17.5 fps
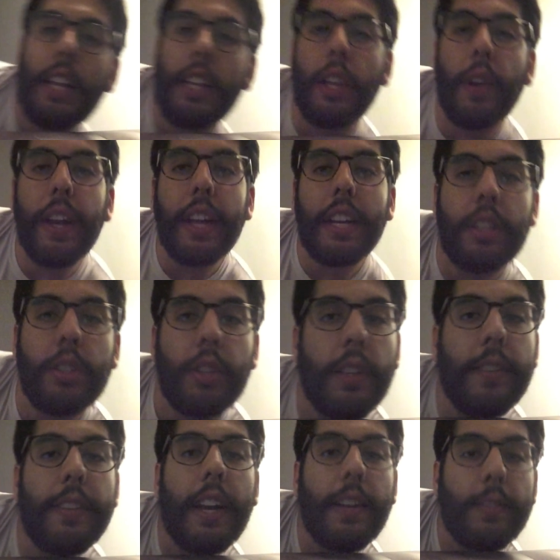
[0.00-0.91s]
Now, any
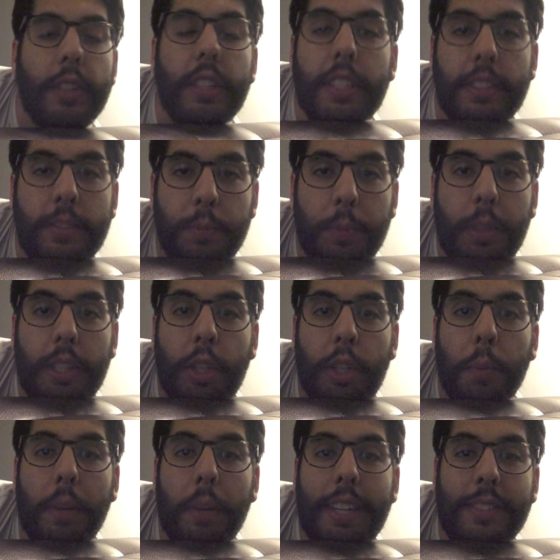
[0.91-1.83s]
sort of advertisement
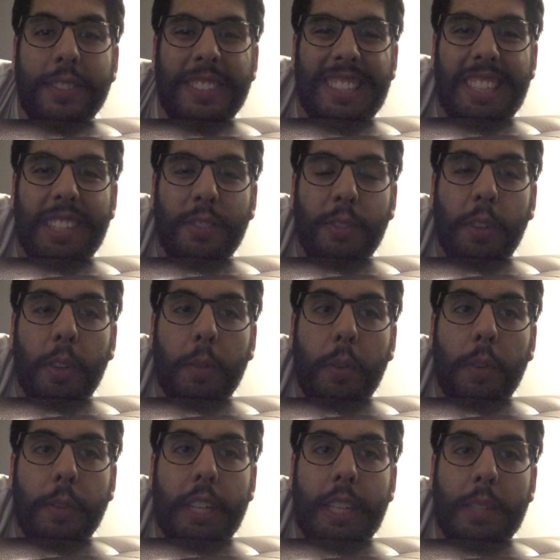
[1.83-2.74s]
you might have seen for the
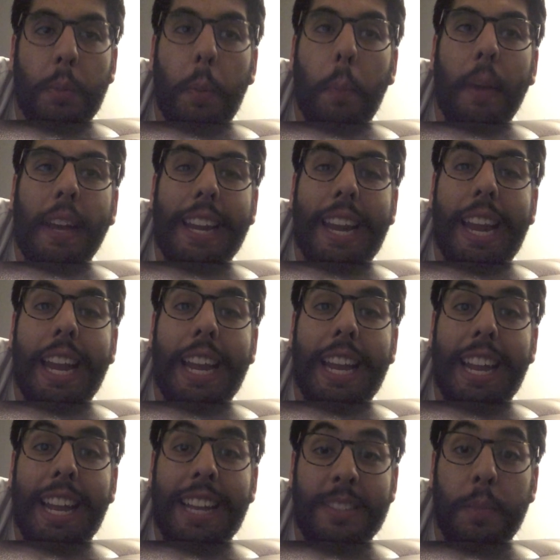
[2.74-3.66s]
movie has been pegging
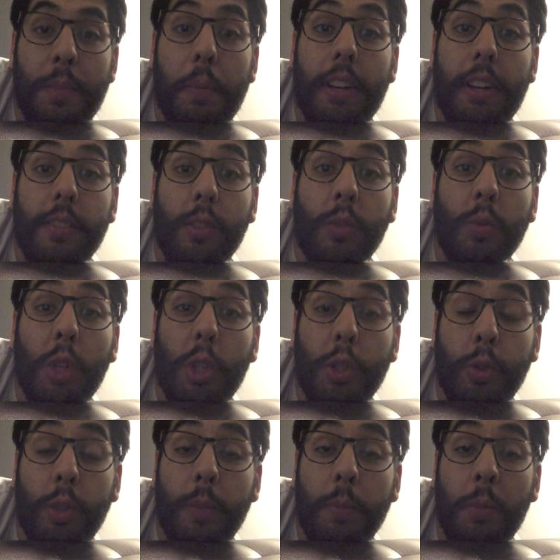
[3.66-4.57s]
it as a bit of a
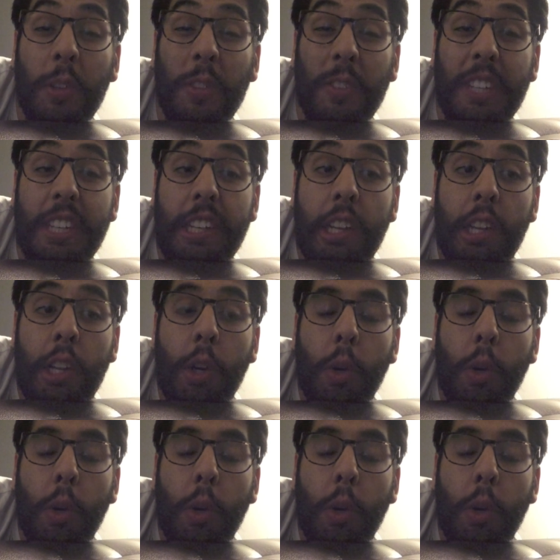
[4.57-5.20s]
road trip movie